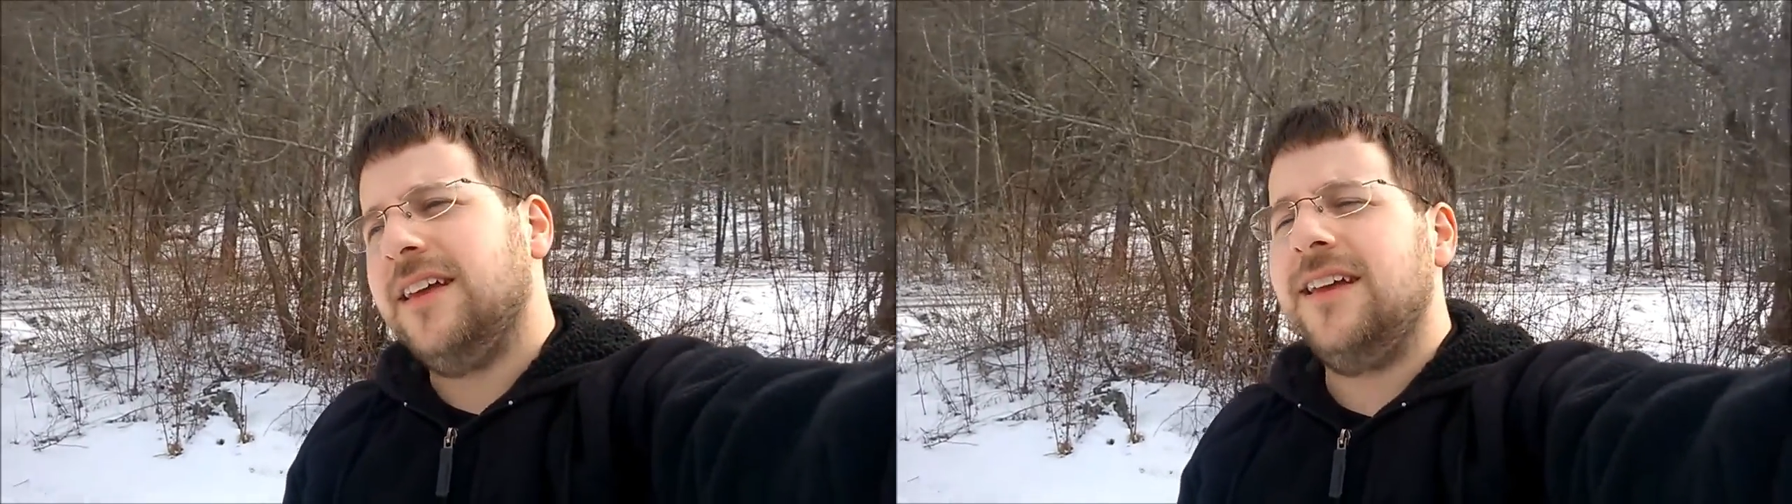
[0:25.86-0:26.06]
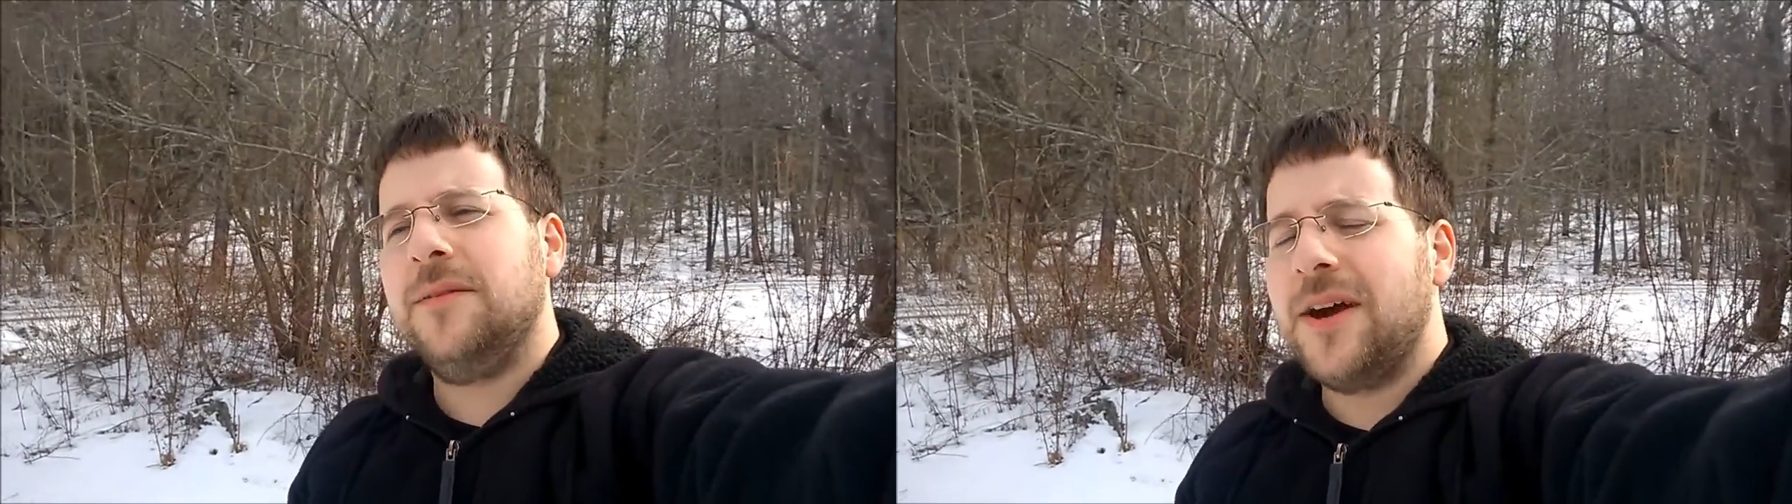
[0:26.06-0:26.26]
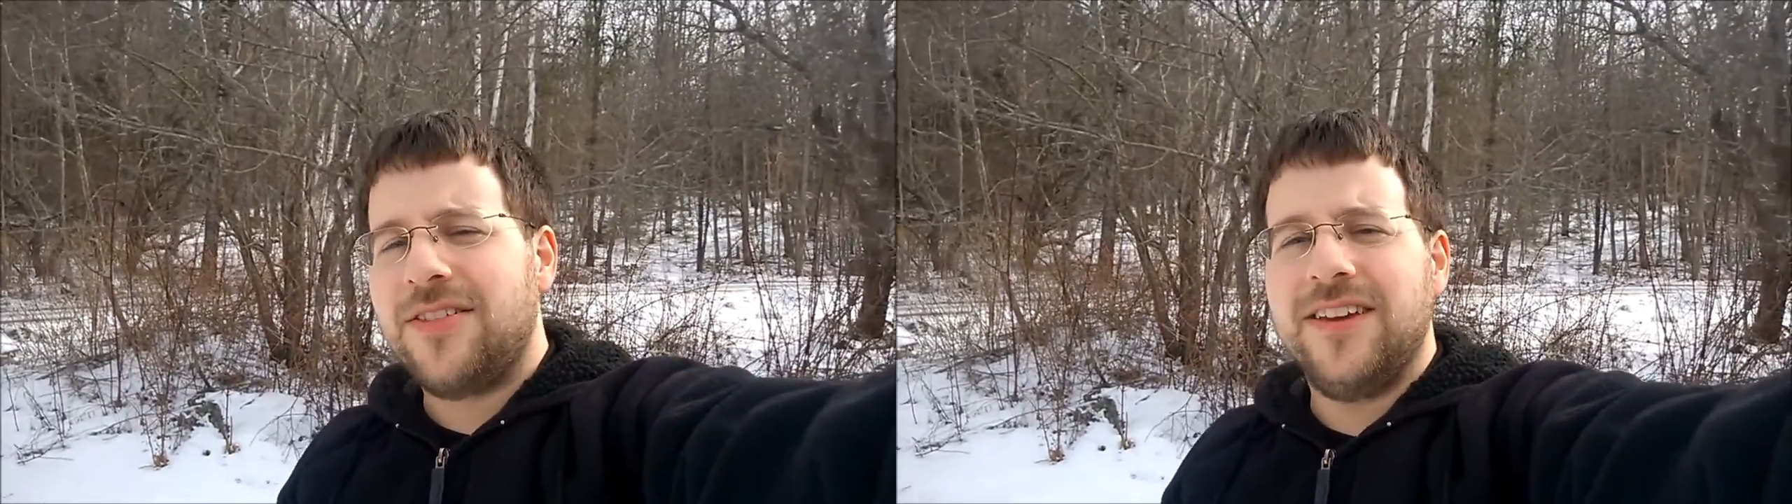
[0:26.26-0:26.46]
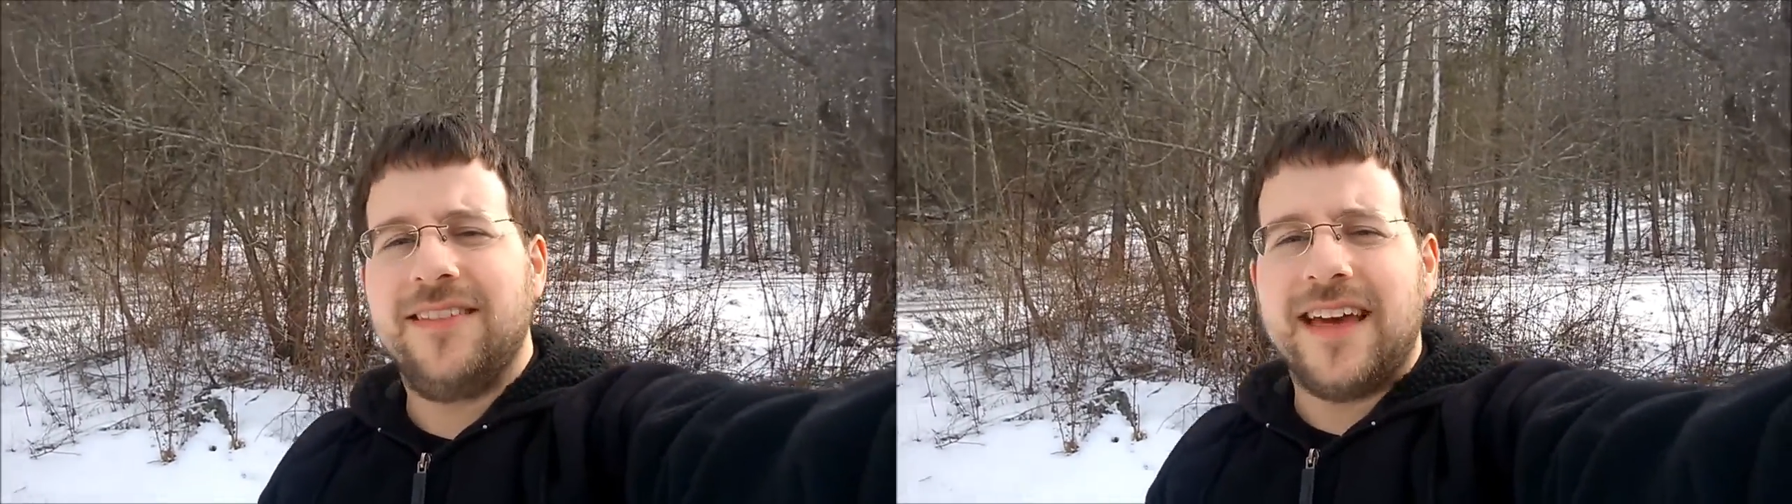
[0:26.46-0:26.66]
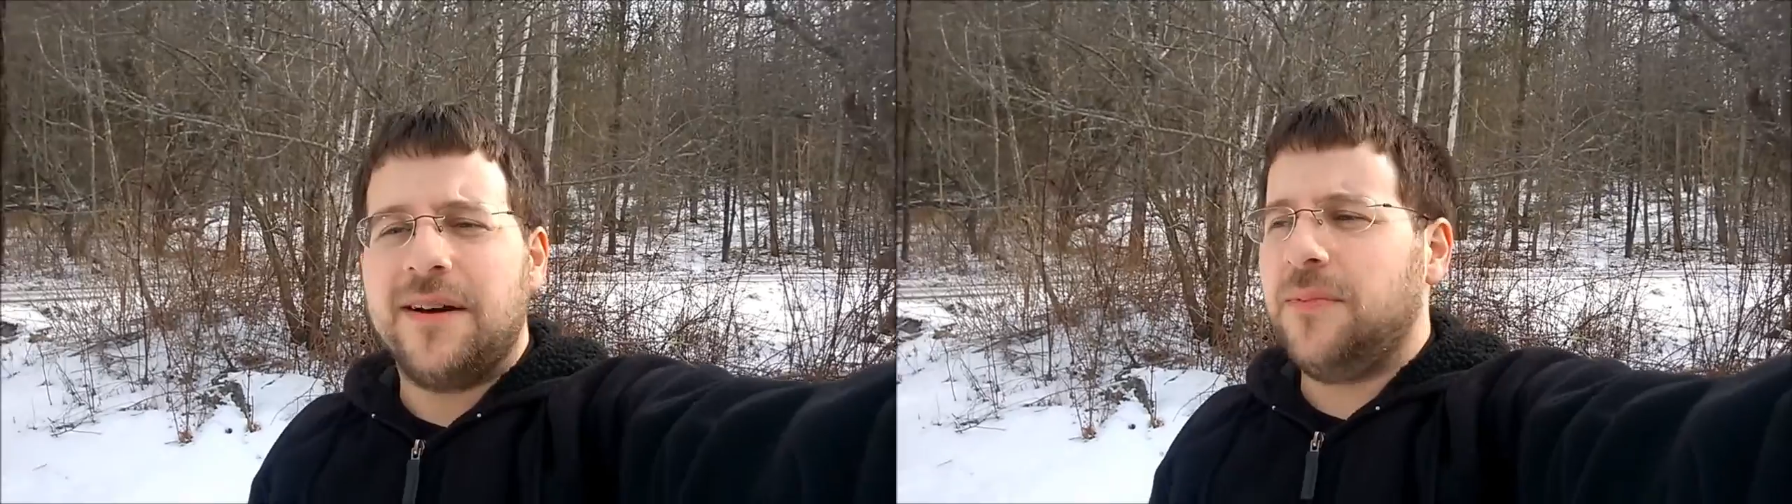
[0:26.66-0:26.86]
Yeah, you might
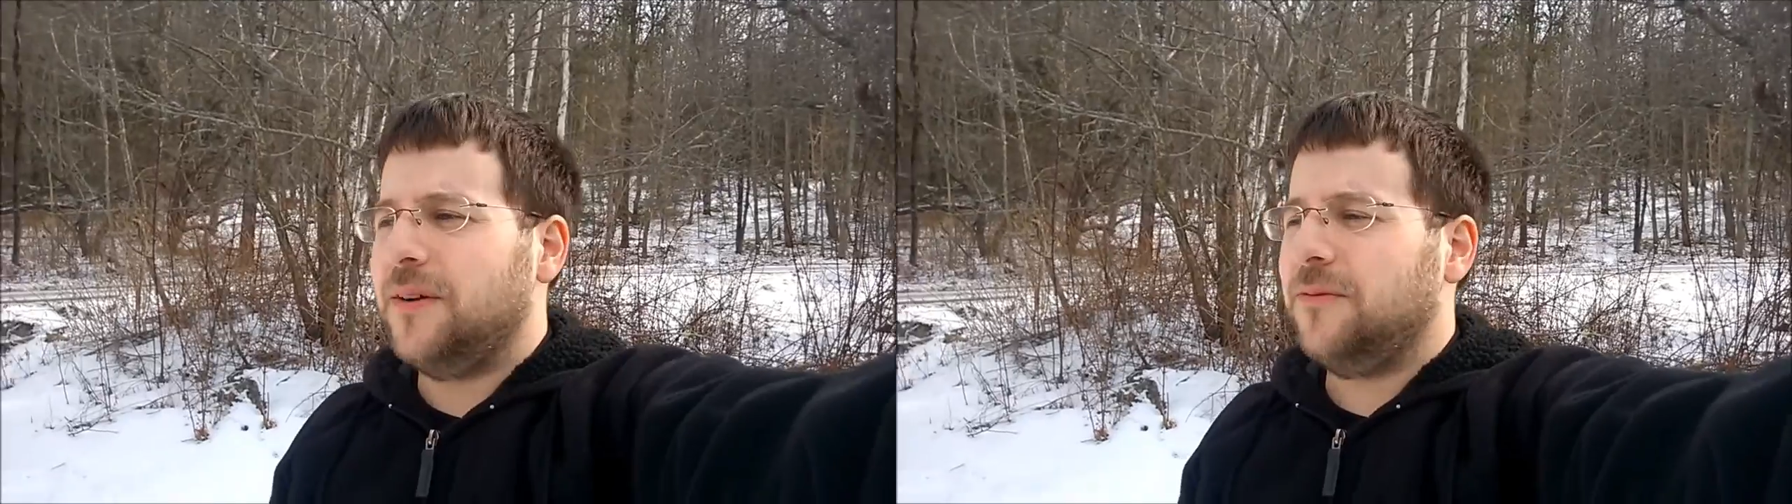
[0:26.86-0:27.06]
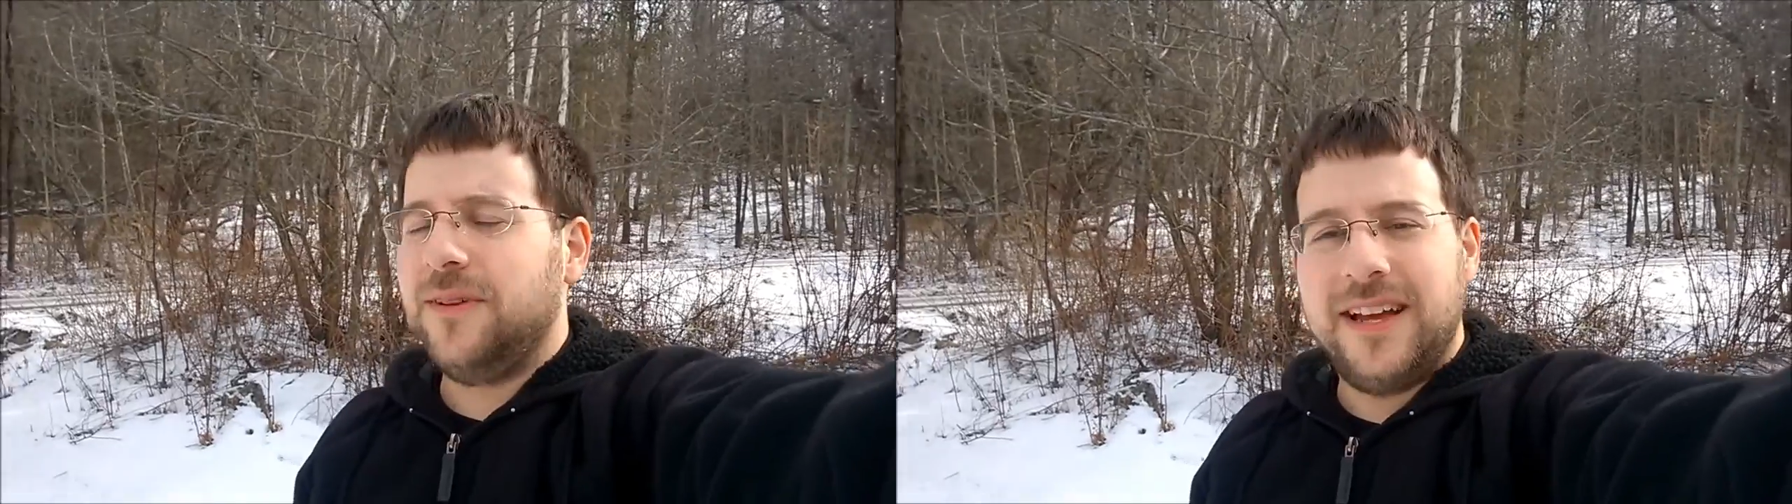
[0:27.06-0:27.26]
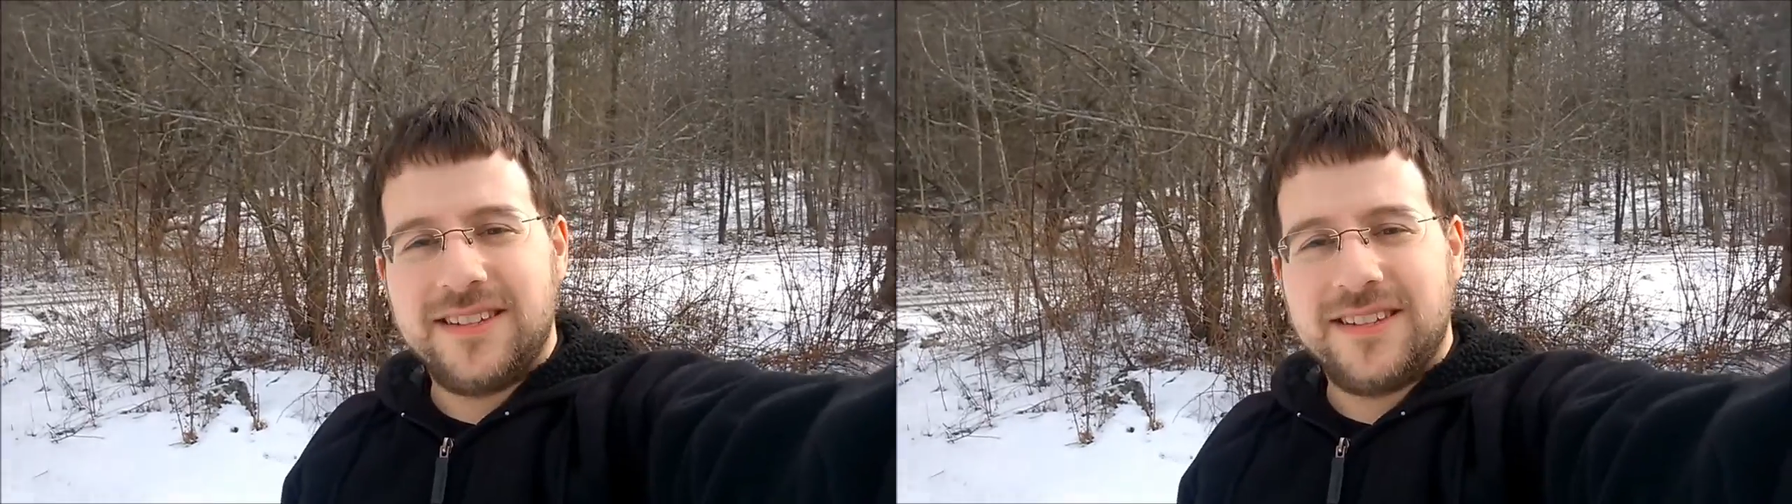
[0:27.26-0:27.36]
think that, but we,